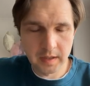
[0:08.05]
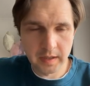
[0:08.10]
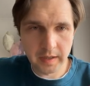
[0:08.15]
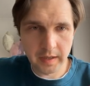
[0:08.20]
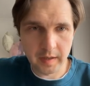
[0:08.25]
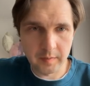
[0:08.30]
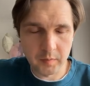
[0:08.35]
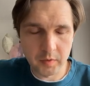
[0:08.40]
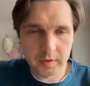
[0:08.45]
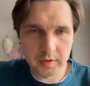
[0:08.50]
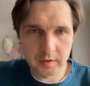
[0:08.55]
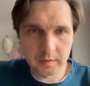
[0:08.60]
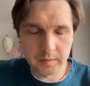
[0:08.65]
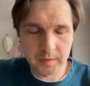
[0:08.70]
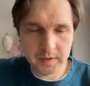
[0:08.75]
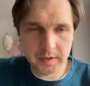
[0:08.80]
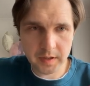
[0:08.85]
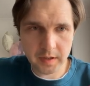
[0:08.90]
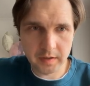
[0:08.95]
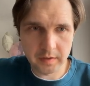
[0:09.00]
a model
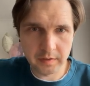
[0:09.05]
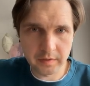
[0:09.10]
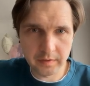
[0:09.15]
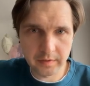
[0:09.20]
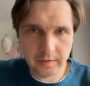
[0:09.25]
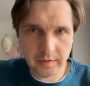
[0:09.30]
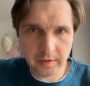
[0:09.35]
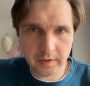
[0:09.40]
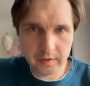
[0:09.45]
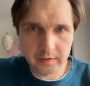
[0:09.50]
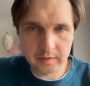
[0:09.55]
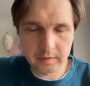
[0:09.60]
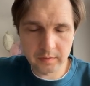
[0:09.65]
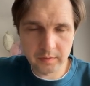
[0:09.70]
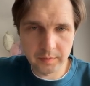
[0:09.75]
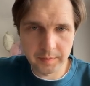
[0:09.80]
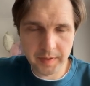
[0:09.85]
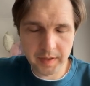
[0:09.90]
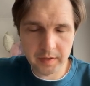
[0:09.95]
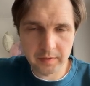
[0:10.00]
which I thought it
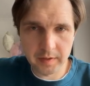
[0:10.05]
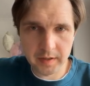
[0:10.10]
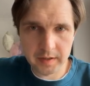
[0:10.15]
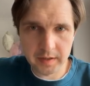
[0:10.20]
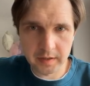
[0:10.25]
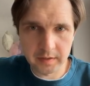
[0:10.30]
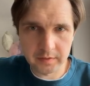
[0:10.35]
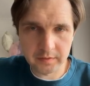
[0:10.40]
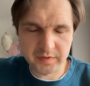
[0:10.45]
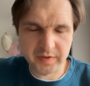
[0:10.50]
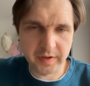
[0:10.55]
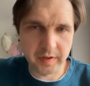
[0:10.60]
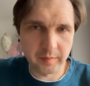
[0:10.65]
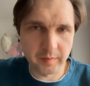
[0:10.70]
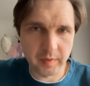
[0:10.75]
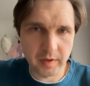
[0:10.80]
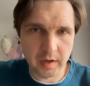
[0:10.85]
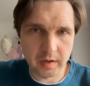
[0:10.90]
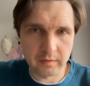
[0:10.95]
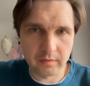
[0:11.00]
could be quite interesting and
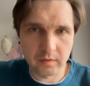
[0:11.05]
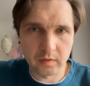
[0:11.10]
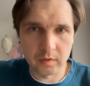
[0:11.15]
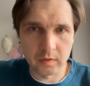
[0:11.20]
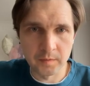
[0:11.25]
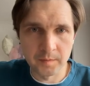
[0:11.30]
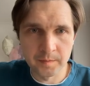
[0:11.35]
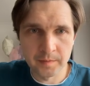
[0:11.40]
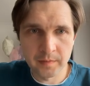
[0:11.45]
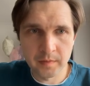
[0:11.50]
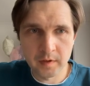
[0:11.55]
powerful